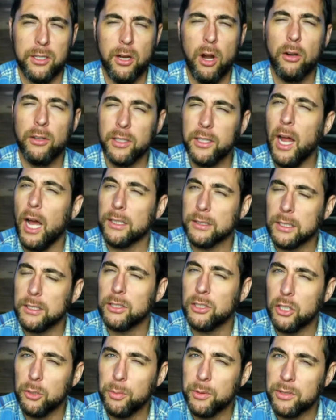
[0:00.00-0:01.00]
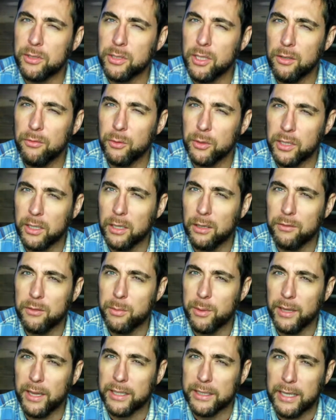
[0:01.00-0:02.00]
it's hard to not say stupid stuff when you
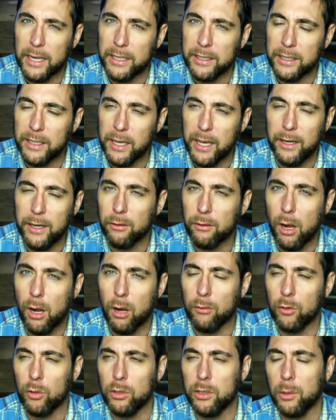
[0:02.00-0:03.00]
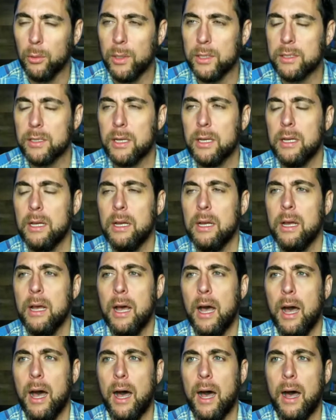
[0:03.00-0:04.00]
live to be like 98 or however old he was.
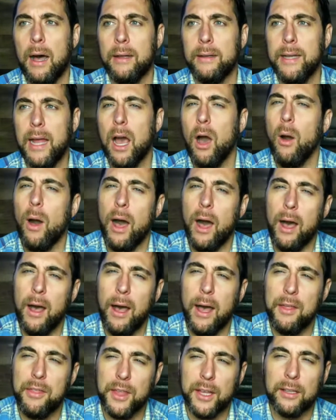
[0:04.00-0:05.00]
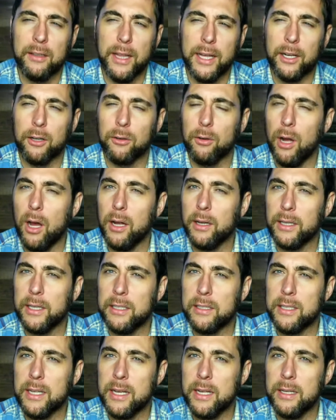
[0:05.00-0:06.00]
Now, I think later on
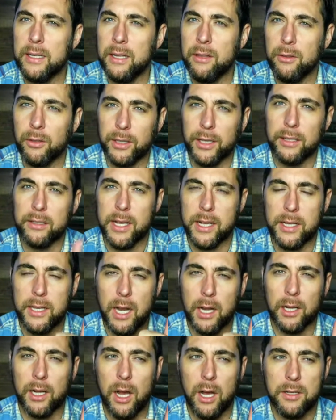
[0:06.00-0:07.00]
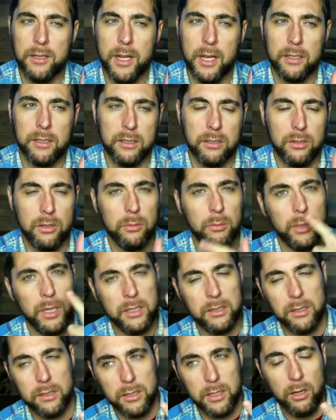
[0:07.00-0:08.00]
he did either get taken out of context in certain
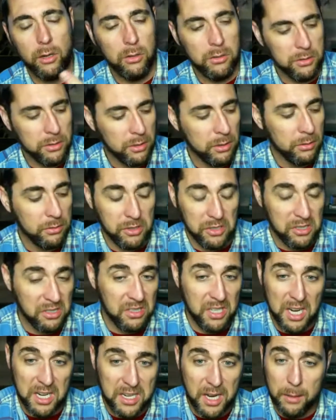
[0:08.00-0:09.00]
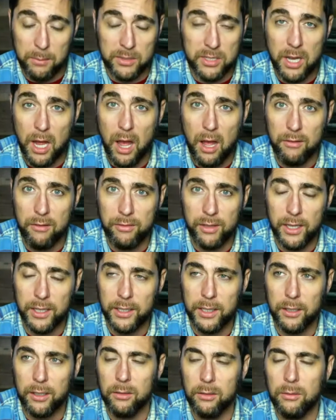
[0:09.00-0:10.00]
places and also just say dumb stuff
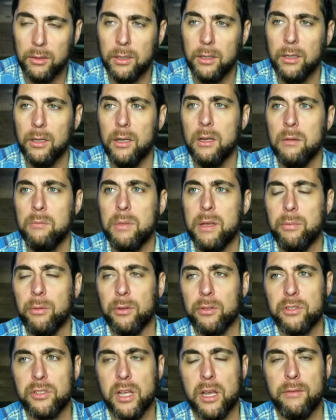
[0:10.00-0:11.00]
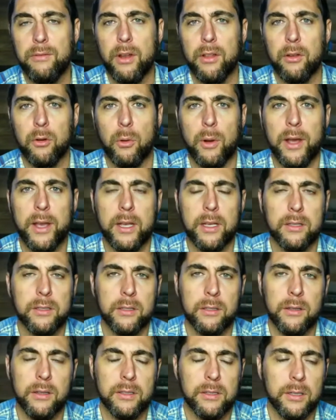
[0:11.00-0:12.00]
like, you know, people are saved other
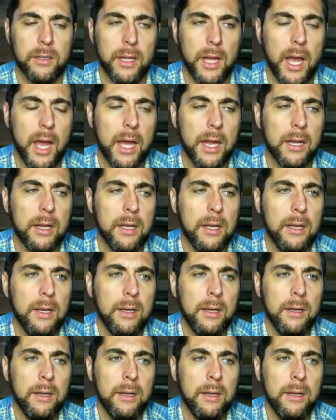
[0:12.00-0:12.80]
ways and this and that.